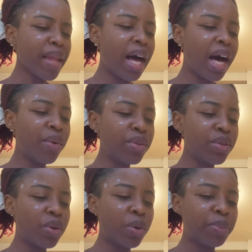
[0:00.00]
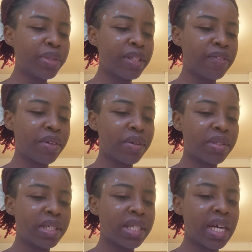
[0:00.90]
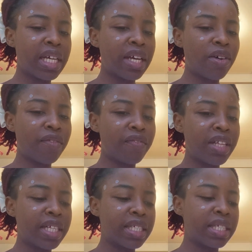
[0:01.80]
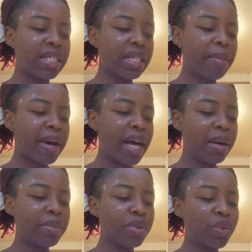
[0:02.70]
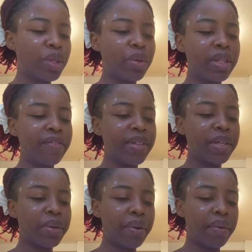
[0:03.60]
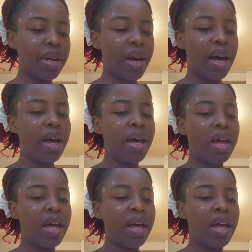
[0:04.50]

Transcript: how will you cope with difficulties and inconveniences that might happen when you're living in Korea?